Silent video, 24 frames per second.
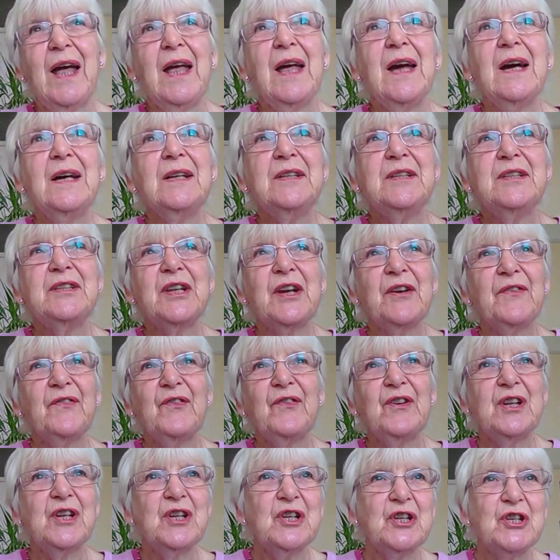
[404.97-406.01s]
Our
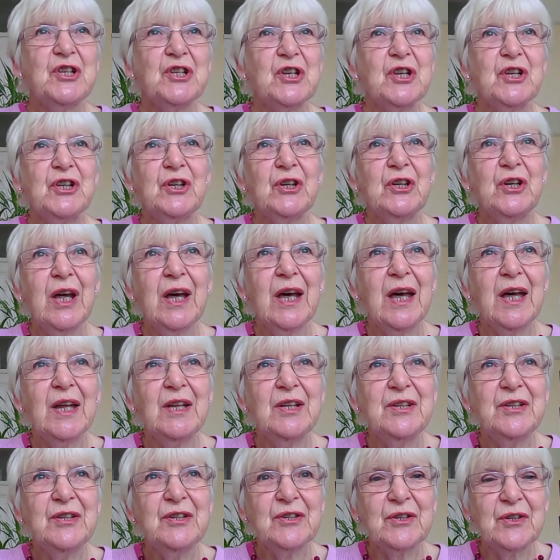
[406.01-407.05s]
definition,
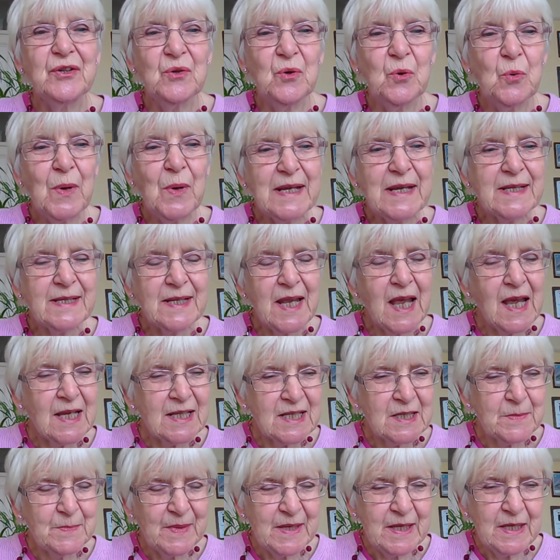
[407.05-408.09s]
and always
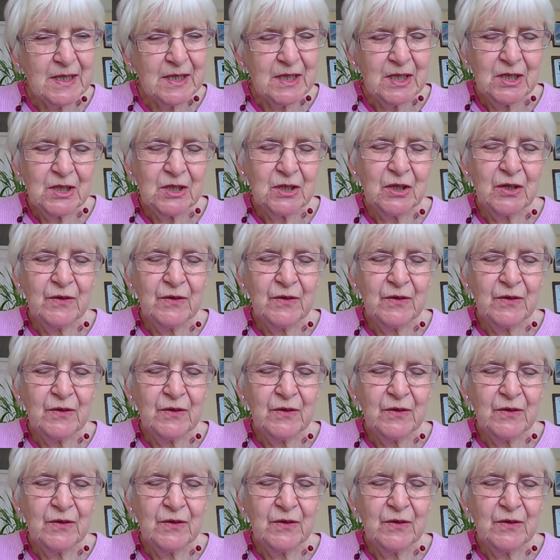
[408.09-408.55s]
has been,